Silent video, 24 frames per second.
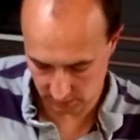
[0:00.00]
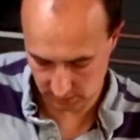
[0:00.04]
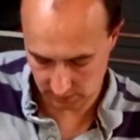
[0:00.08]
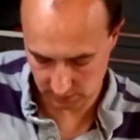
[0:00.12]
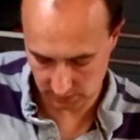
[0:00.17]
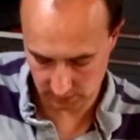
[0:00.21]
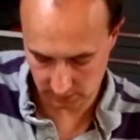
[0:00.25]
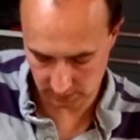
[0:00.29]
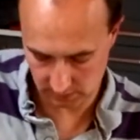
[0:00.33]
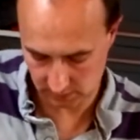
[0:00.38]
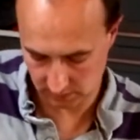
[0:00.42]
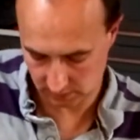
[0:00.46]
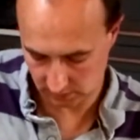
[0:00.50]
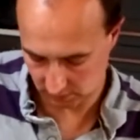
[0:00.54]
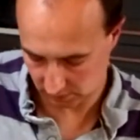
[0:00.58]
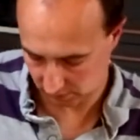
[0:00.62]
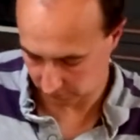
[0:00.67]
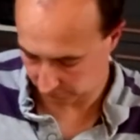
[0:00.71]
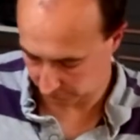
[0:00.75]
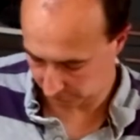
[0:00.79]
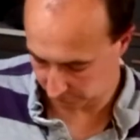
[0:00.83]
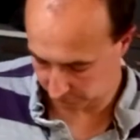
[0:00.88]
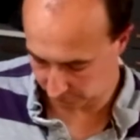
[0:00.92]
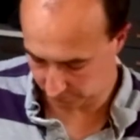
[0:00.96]
so there's
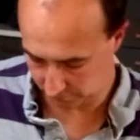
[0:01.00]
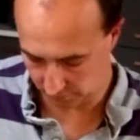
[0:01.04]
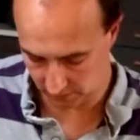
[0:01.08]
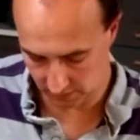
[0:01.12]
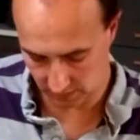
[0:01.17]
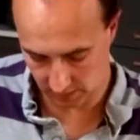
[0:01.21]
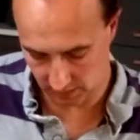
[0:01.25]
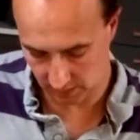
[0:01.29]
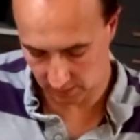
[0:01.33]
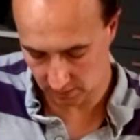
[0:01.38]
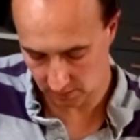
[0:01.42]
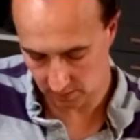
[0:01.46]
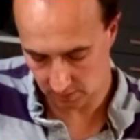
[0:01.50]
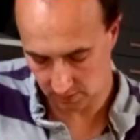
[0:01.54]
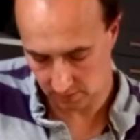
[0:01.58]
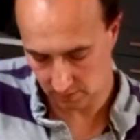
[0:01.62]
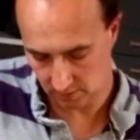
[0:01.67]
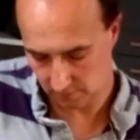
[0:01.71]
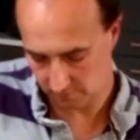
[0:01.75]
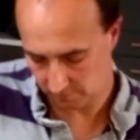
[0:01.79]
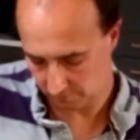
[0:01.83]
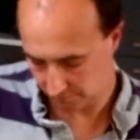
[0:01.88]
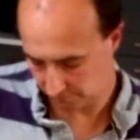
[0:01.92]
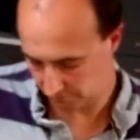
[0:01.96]
3,
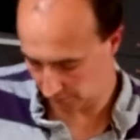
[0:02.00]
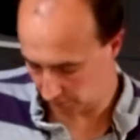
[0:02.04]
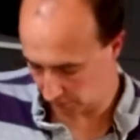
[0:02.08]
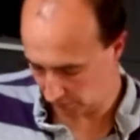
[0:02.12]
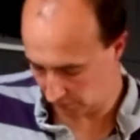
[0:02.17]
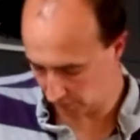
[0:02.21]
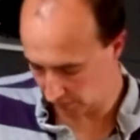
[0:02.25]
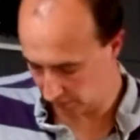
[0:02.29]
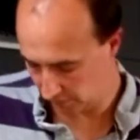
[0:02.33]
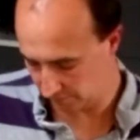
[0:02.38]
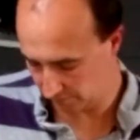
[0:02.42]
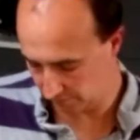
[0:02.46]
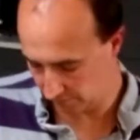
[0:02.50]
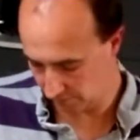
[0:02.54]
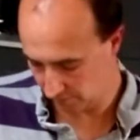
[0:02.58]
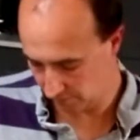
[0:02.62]
5, there's